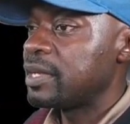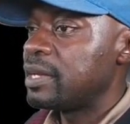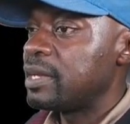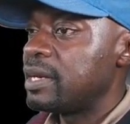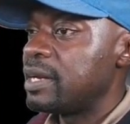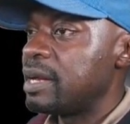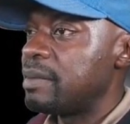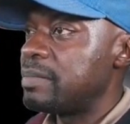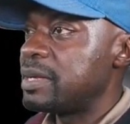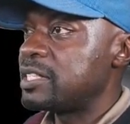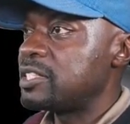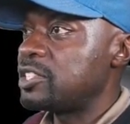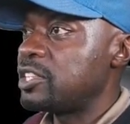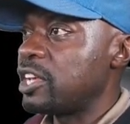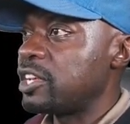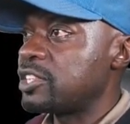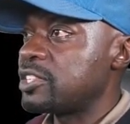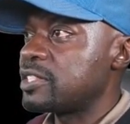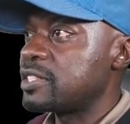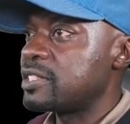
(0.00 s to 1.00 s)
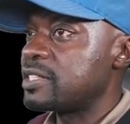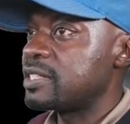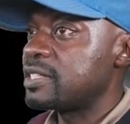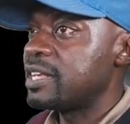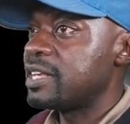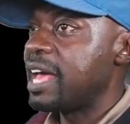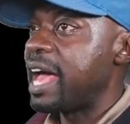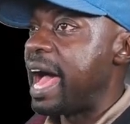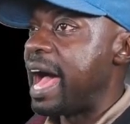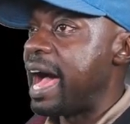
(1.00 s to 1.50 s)
Number six,
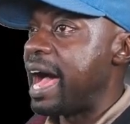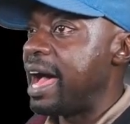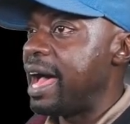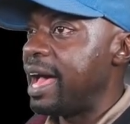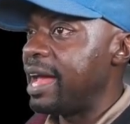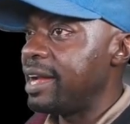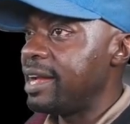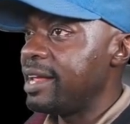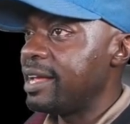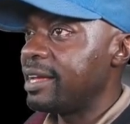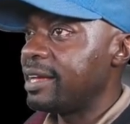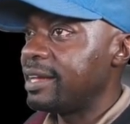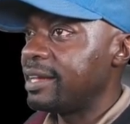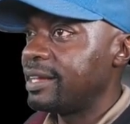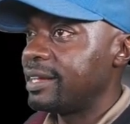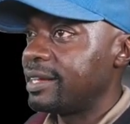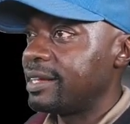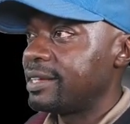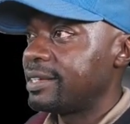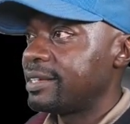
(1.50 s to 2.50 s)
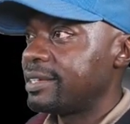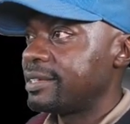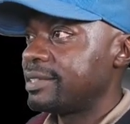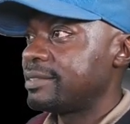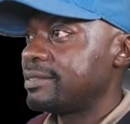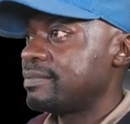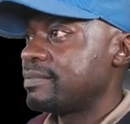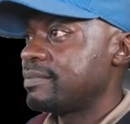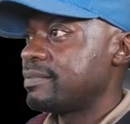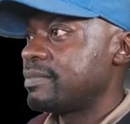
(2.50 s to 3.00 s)
adding.
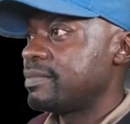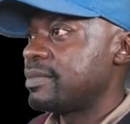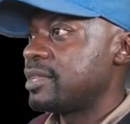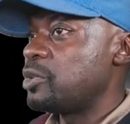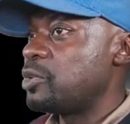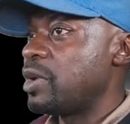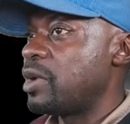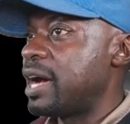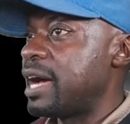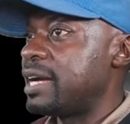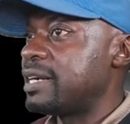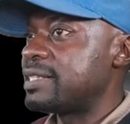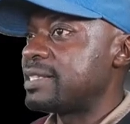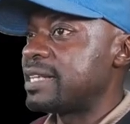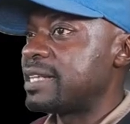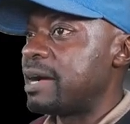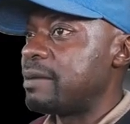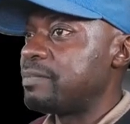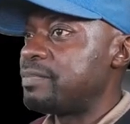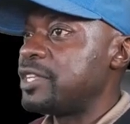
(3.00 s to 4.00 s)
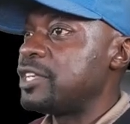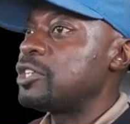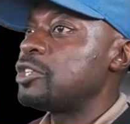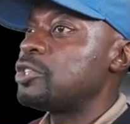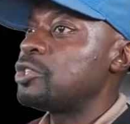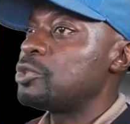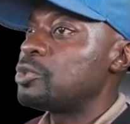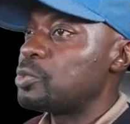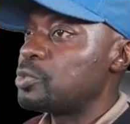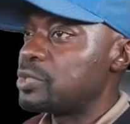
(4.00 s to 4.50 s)
You add something
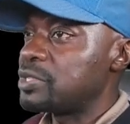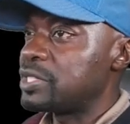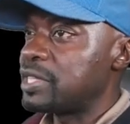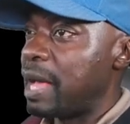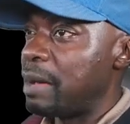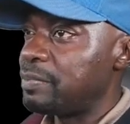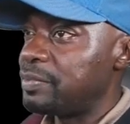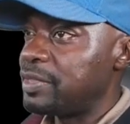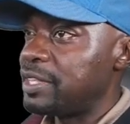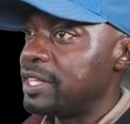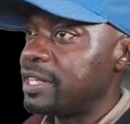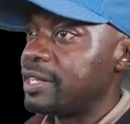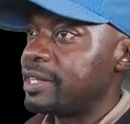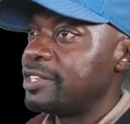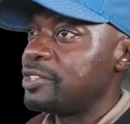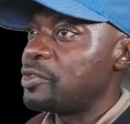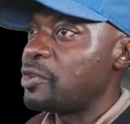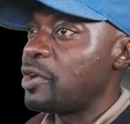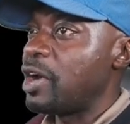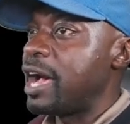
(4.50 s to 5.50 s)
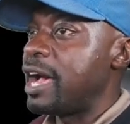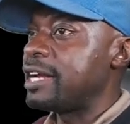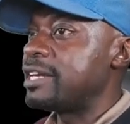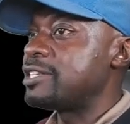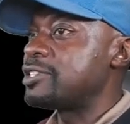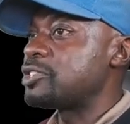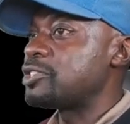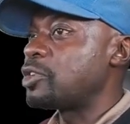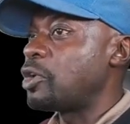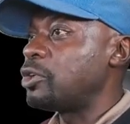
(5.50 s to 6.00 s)
to something. You add
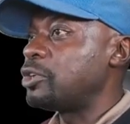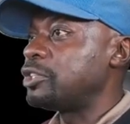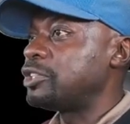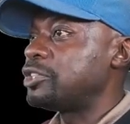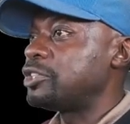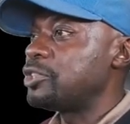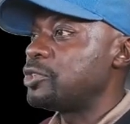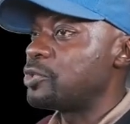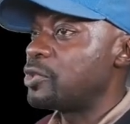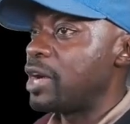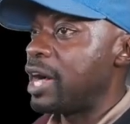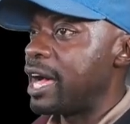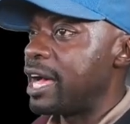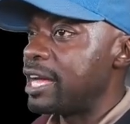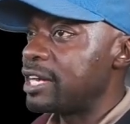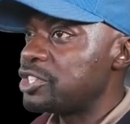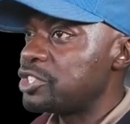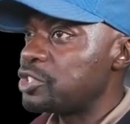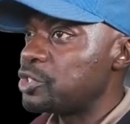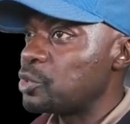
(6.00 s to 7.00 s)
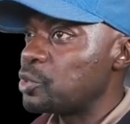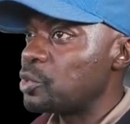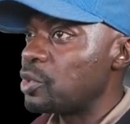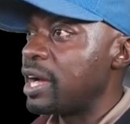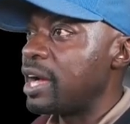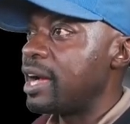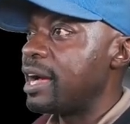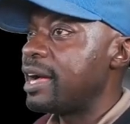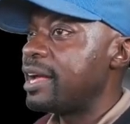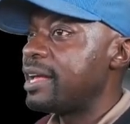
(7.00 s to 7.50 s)
salt, you add
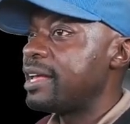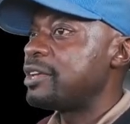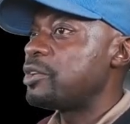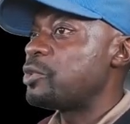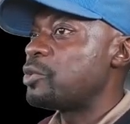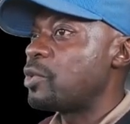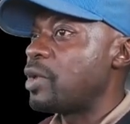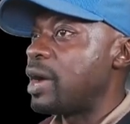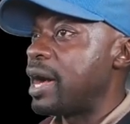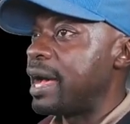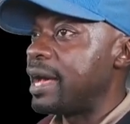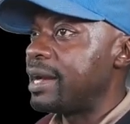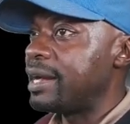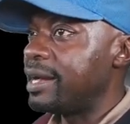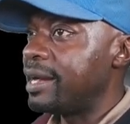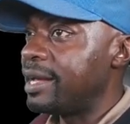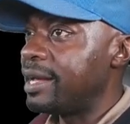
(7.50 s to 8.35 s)
sugar, you add